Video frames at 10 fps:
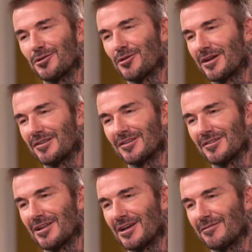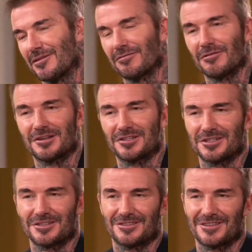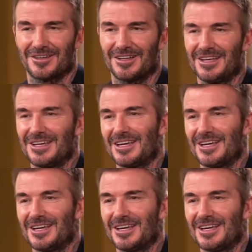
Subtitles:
cricketers like Viv Richards and,